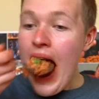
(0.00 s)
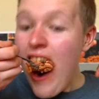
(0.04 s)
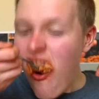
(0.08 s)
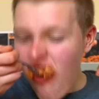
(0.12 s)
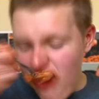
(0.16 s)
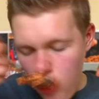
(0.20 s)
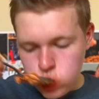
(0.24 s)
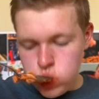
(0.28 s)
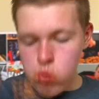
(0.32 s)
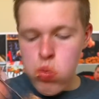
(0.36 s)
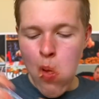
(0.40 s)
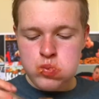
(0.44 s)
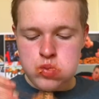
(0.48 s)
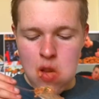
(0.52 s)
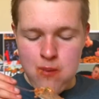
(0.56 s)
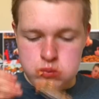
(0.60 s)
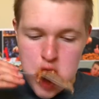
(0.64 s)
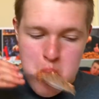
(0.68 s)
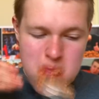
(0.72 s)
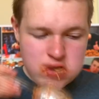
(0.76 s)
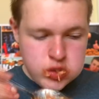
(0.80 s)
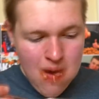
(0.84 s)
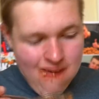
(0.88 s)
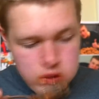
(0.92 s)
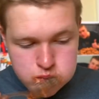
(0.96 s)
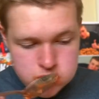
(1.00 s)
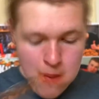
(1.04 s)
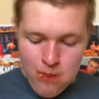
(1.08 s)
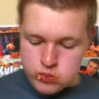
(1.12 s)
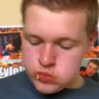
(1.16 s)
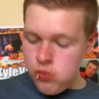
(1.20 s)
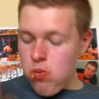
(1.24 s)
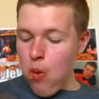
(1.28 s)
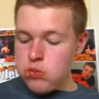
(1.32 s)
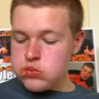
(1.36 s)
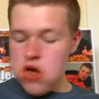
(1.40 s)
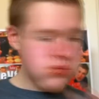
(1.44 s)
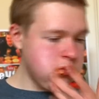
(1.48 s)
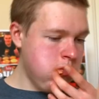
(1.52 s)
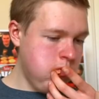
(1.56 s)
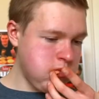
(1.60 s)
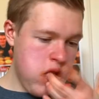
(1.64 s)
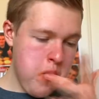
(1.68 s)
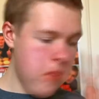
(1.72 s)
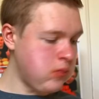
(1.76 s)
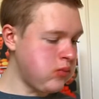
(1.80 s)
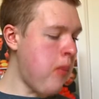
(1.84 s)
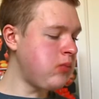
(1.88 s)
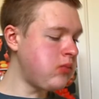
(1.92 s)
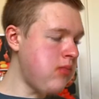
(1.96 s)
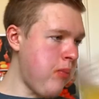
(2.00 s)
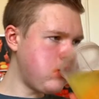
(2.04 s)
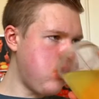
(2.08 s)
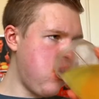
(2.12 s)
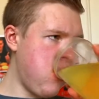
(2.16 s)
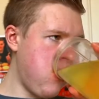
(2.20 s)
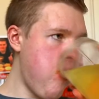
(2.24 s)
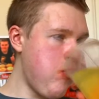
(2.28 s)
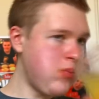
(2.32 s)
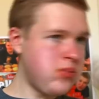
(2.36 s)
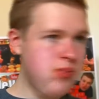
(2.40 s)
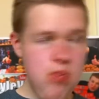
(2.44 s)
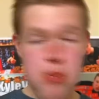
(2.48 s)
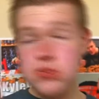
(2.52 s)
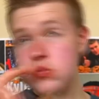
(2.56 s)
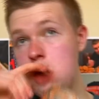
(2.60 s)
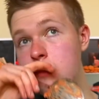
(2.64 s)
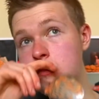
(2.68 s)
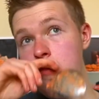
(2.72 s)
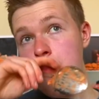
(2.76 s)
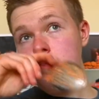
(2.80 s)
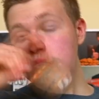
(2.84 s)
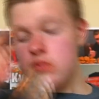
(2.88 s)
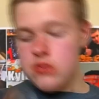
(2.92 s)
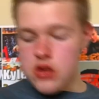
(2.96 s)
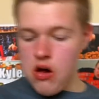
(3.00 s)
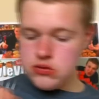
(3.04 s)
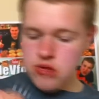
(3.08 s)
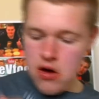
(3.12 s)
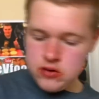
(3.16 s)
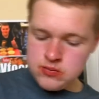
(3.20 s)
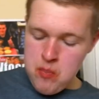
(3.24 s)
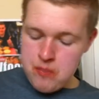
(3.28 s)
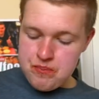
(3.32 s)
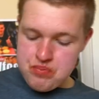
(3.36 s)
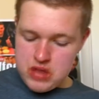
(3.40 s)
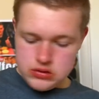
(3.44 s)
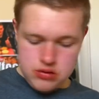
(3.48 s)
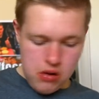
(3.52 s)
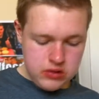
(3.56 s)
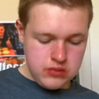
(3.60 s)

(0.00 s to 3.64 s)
I could do a giant lasagna. There's all kinds of different things I could create.